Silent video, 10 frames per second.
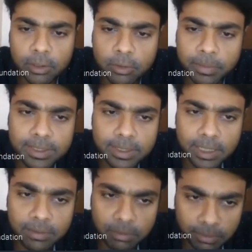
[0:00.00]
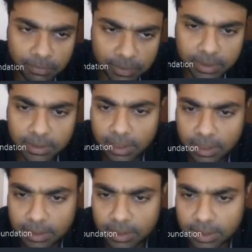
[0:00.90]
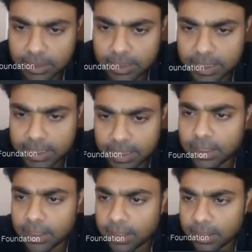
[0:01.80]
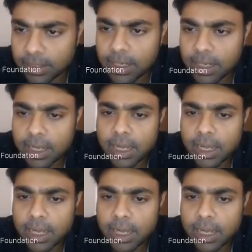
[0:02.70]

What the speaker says: and it could be seen from the figure that the CRR